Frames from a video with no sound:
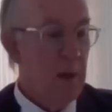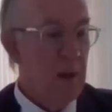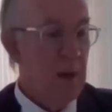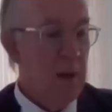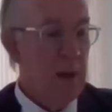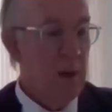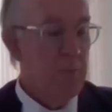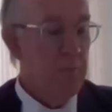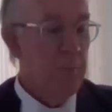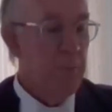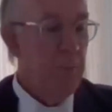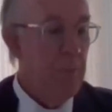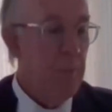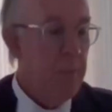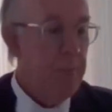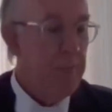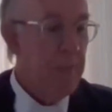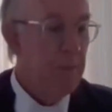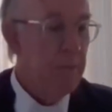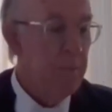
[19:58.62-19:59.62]
My
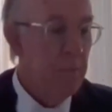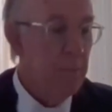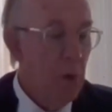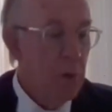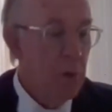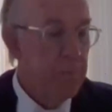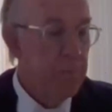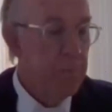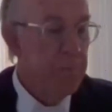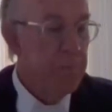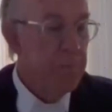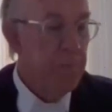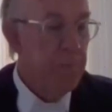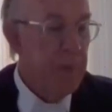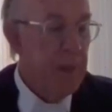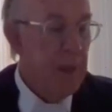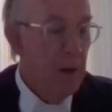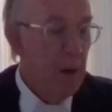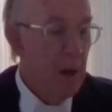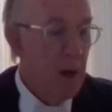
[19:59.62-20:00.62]
lord,
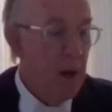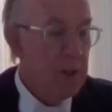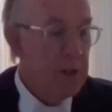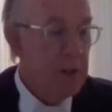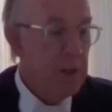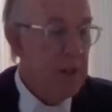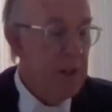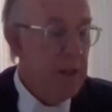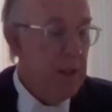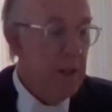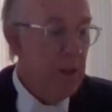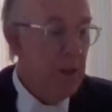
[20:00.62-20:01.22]
Then lastly,